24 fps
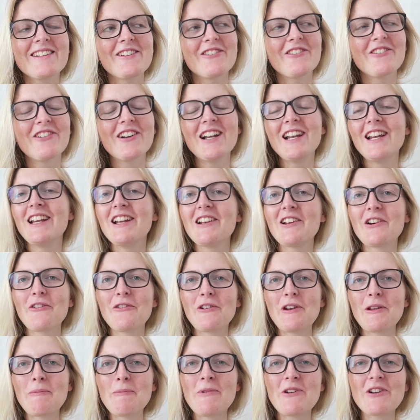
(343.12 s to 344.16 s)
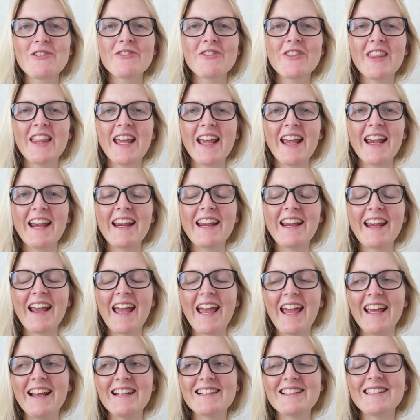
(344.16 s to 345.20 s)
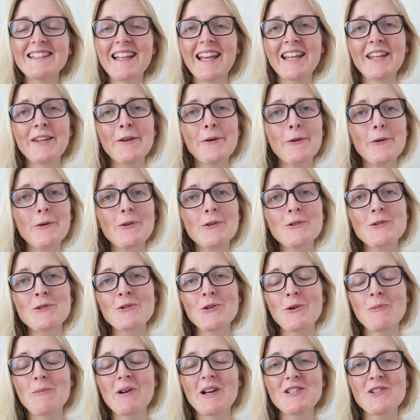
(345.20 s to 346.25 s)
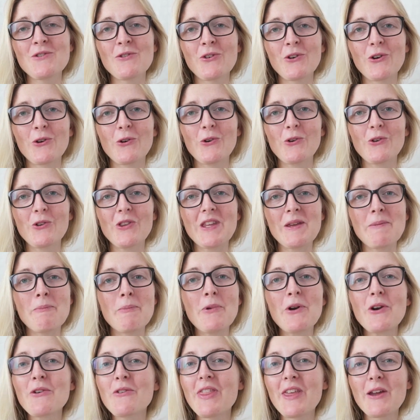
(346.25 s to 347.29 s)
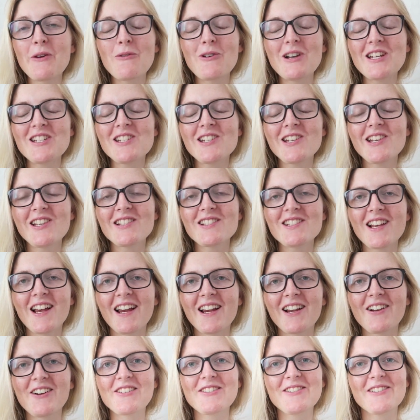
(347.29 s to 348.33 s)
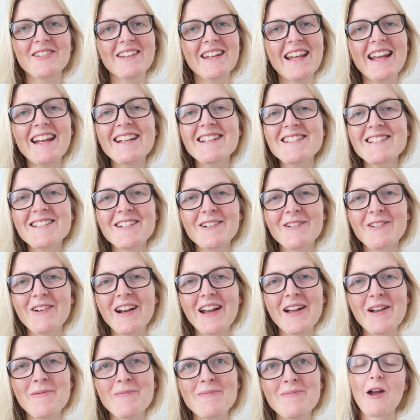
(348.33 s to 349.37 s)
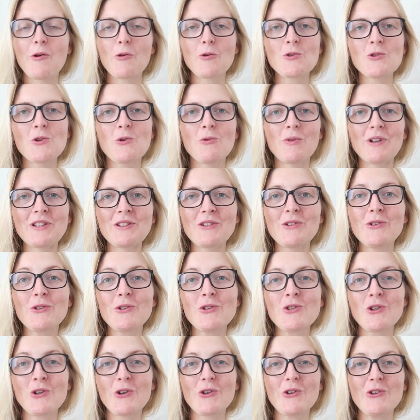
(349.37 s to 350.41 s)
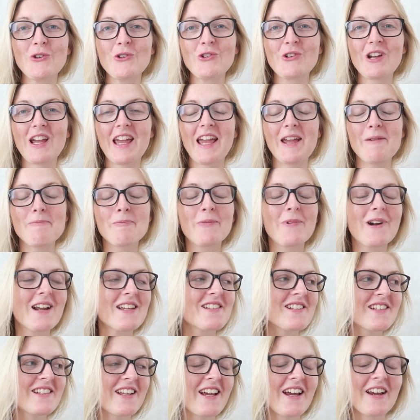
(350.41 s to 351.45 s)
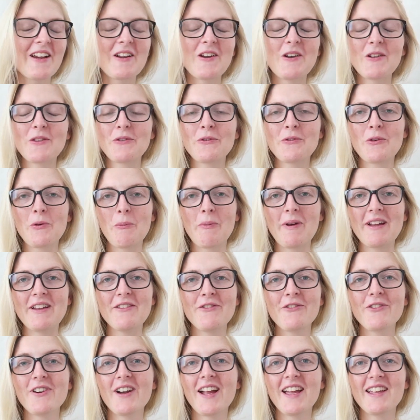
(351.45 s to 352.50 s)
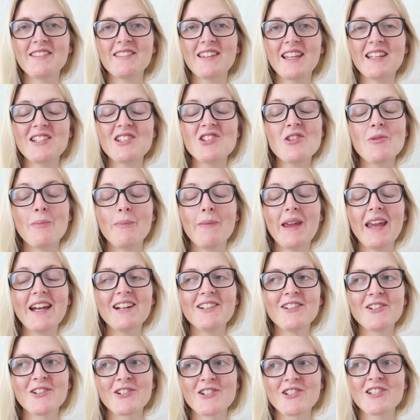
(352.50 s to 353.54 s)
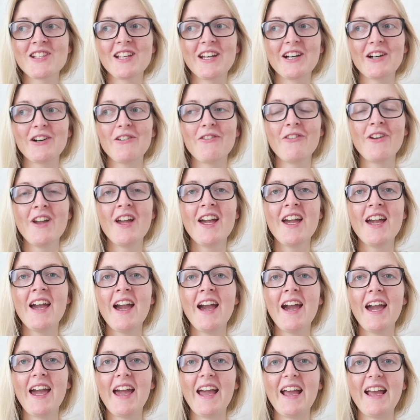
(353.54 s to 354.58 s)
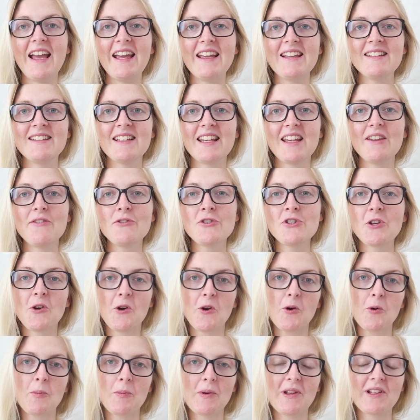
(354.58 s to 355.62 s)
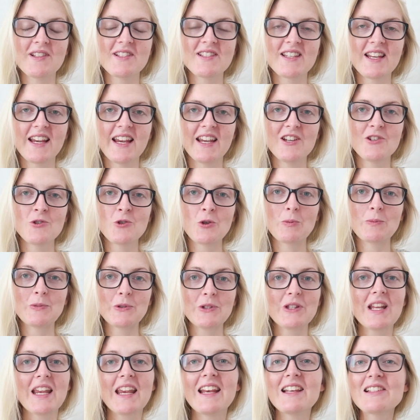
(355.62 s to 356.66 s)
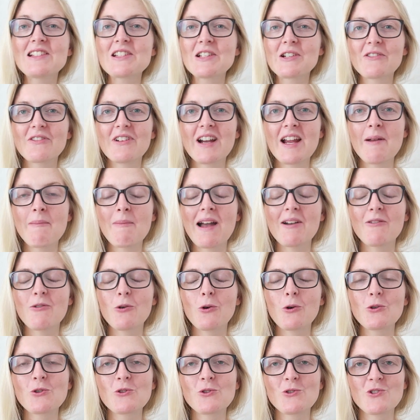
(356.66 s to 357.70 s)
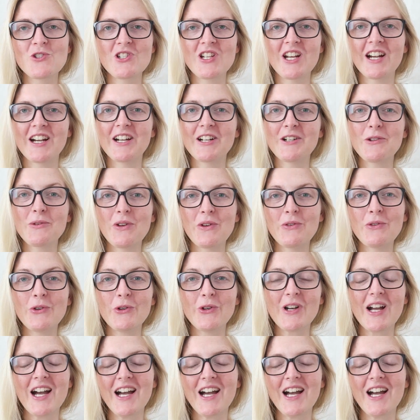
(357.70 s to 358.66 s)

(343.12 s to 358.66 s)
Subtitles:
a really lovely birthday, and thank you all so much for all the birthday wishes I got on Instagram. I also wanted to show you a present I got from a friend, and she made it herself. And if she opens a shop on Instagram, I will also share it with you